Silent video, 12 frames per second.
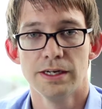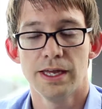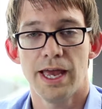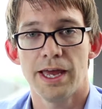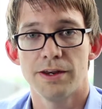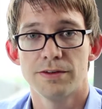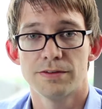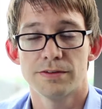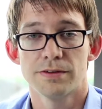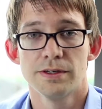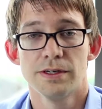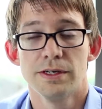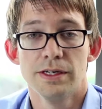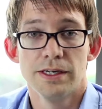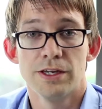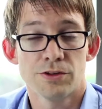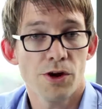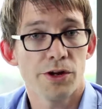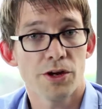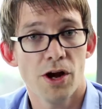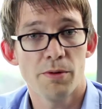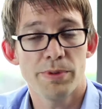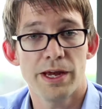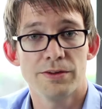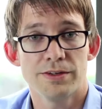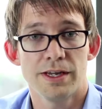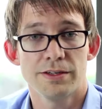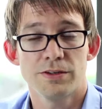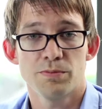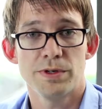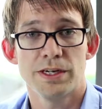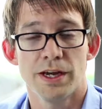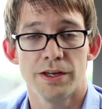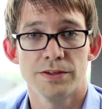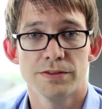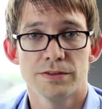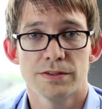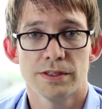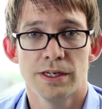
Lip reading: And it's called a compound sentence because